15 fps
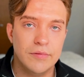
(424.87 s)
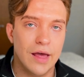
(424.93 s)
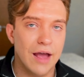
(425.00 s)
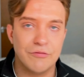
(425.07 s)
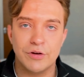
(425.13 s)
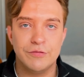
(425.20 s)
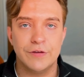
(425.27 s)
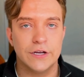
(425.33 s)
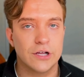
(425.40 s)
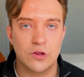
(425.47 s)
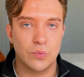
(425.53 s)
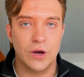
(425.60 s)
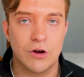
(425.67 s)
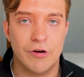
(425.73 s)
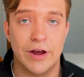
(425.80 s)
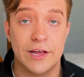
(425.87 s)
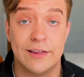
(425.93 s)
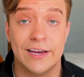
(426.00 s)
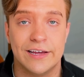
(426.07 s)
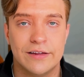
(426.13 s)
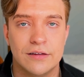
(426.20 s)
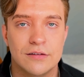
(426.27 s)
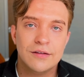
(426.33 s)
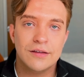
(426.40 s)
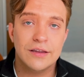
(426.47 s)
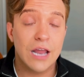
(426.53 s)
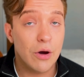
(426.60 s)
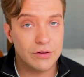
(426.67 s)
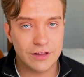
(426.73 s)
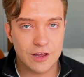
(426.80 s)
everything just went crazy.
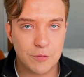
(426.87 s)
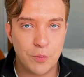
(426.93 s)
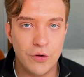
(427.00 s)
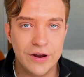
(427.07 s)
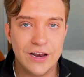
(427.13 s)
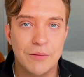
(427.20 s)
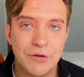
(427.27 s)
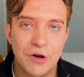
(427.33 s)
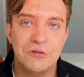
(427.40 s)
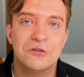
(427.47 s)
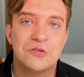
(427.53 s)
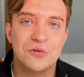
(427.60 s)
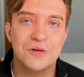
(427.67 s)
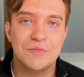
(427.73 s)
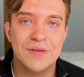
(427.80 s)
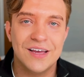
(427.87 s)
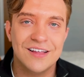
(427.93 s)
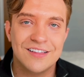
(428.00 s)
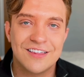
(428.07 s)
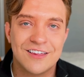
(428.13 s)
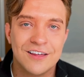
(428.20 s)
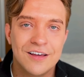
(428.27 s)
Now at this point, I'm going to admit